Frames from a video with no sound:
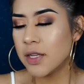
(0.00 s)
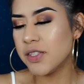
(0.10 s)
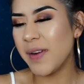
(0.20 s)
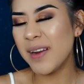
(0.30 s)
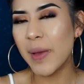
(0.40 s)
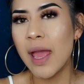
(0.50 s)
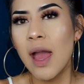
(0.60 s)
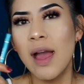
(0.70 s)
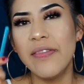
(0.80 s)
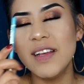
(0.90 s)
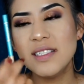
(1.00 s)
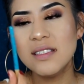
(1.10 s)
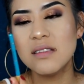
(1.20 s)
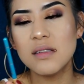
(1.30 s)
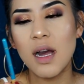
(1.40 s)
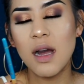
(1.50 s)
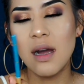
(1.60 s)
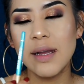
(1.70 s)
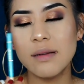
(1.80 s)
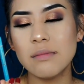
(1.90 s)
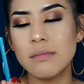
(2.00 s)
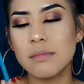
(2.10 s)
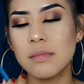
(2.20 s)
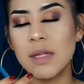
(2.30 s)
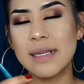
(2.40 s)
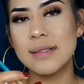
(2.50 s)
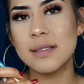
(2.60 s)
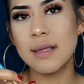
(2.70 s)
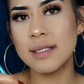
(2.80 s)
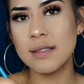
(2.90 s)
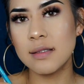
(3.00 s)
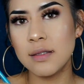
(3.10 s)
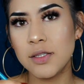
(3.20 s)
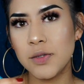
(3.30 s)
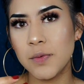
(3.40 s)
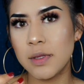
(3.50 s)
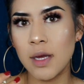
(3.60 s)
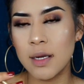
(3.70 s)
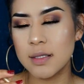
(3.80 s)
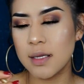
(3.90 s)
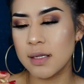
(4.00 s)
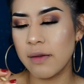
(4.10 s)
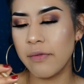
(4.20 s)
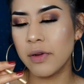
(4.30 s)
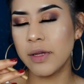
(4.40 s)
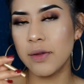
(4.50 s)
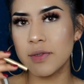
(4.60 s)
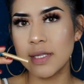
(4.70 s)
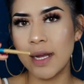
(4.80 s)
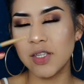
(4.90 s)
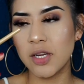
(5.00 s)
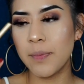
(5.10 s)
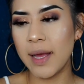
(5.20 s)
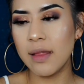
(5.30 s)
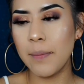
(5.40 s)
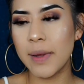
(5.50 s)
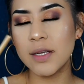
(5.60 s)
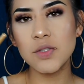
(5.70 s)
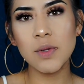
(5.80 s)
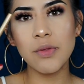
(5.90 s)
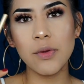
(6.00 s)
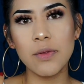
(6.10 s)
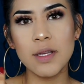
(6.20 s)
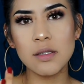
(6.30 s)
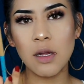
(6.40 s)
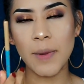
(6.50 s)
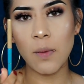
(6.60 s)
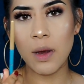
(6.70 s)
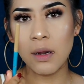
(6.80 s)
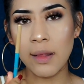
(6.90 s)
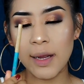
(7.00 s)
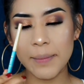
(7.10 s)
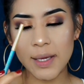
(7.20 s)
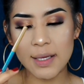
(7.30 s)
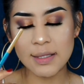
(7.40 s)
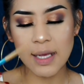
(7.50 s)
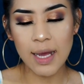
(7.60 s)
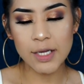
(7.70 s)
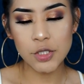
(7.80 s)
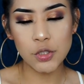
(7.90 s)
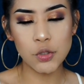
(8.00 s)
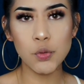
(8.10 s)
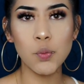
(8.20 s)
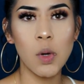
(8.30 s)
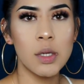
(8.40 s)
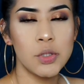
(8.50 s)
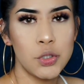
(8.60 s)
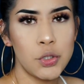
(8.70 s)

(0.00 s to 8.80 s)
So anyway, this is not, like, this has nothing to do with the Anastasia Beverly Hills eyeshadow palette, but I just want to throw this on my waterline because I do want